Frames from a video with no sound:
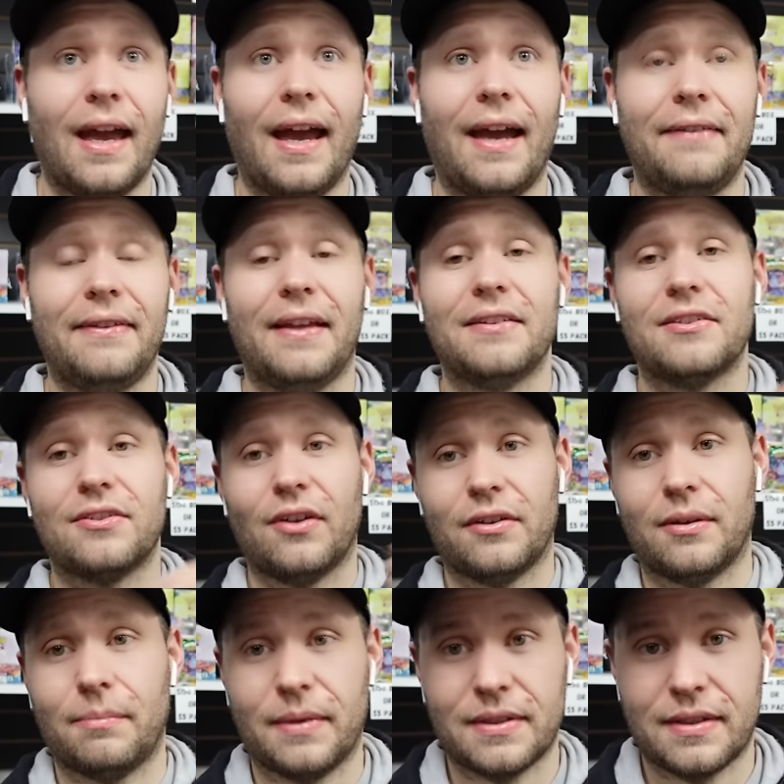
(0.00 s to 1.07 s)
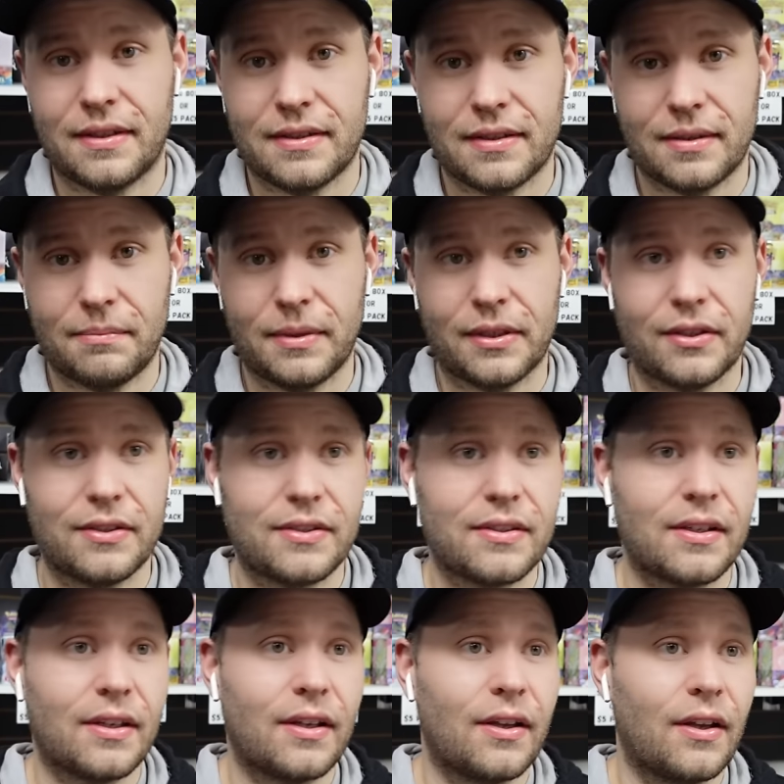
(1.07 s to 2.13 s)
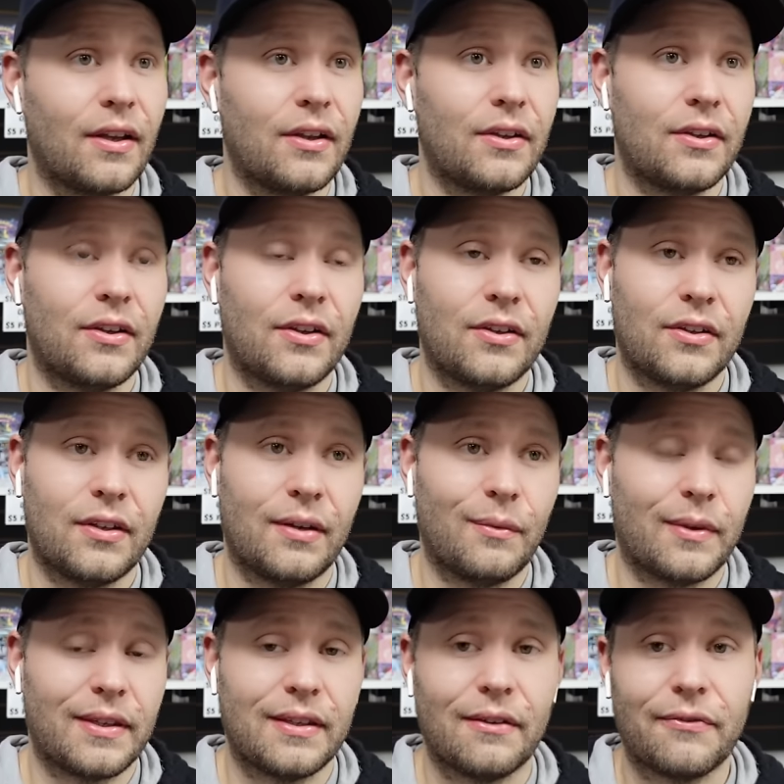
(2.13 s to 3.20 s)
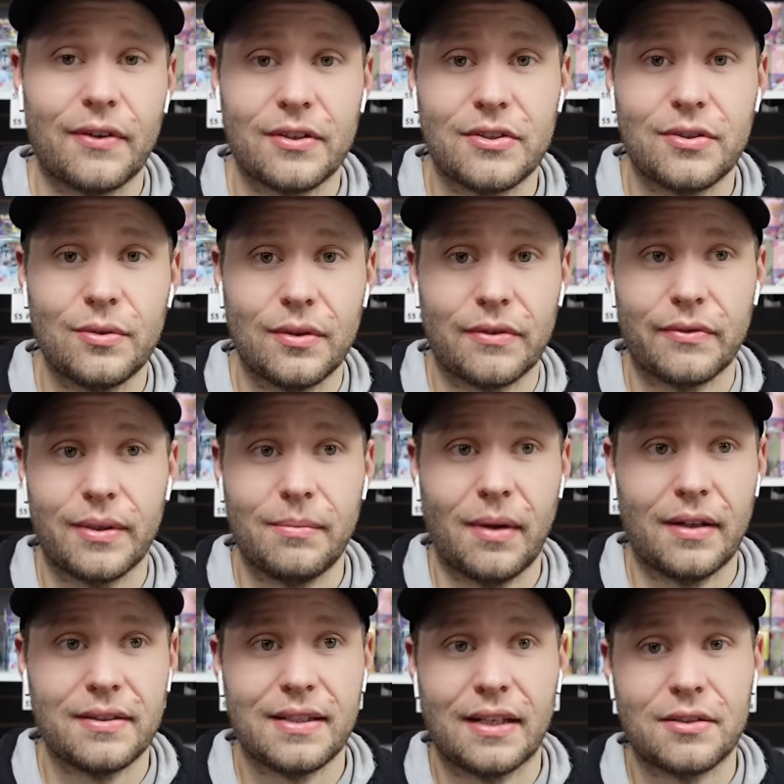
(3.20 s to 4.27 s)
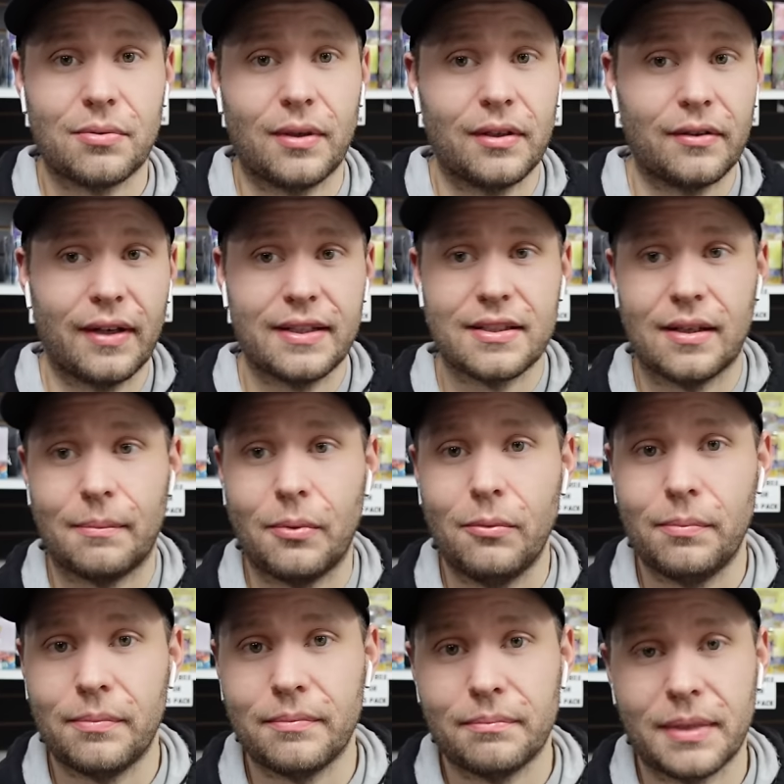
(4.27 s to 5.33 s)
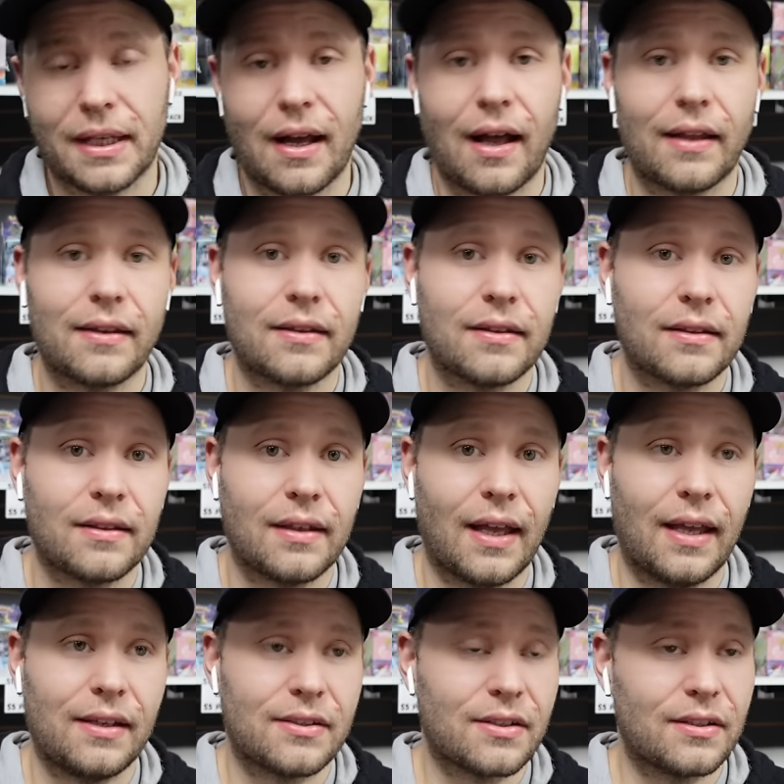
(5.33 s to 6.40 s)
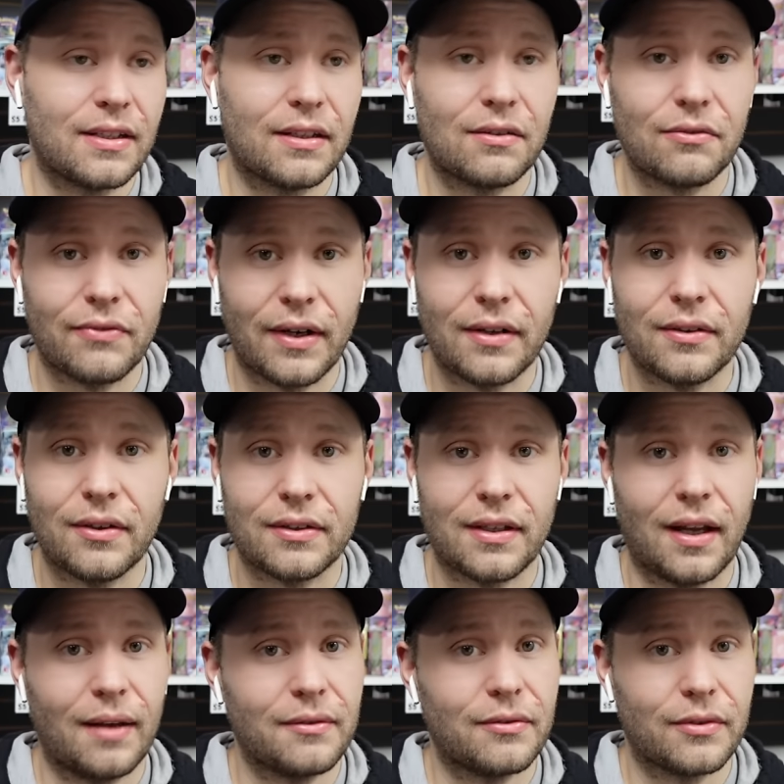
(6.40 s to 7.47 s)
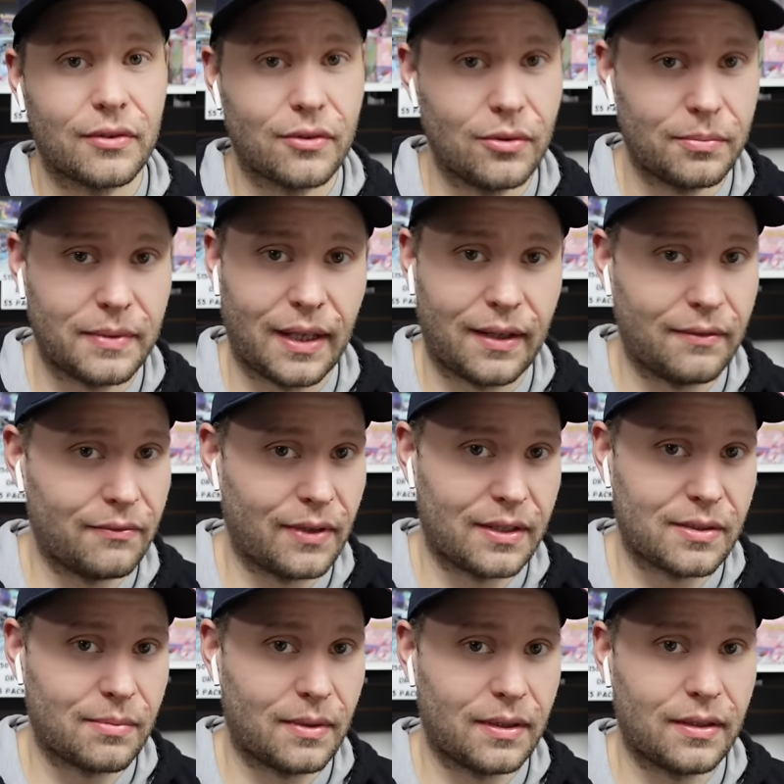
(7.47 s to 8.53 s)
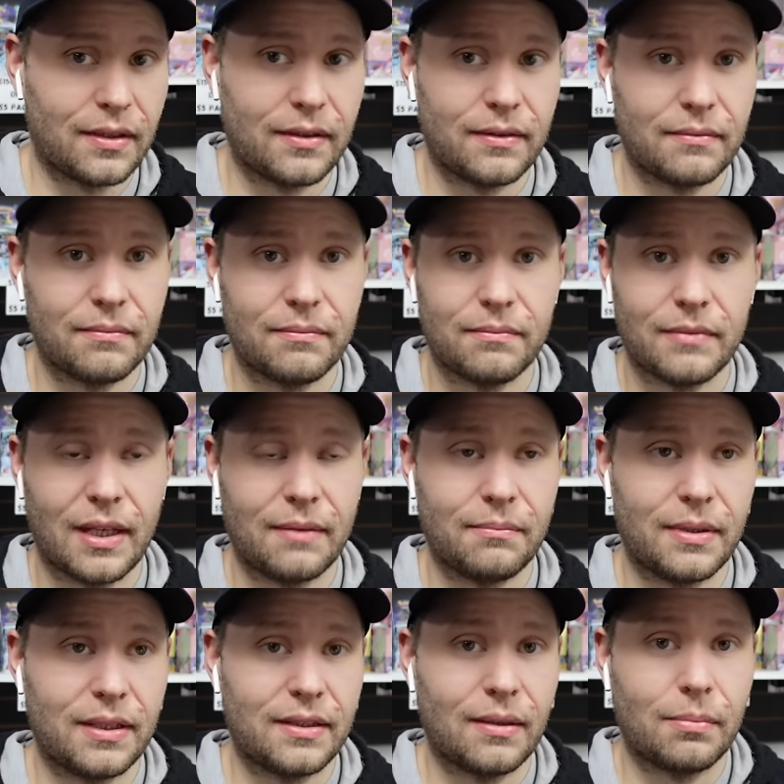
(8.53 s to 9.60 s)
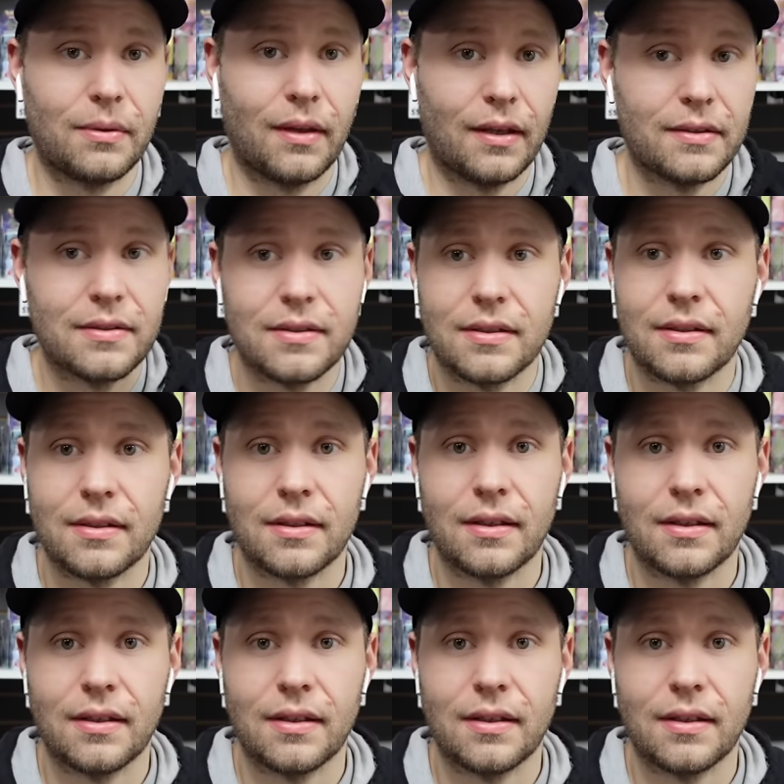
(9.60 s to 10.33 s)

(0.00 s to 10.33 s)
and then start your business, because within the first 2 or 3 months that 20 grand is going to be gone and it's going to take you a very long time to recoup that investment and be in the plus.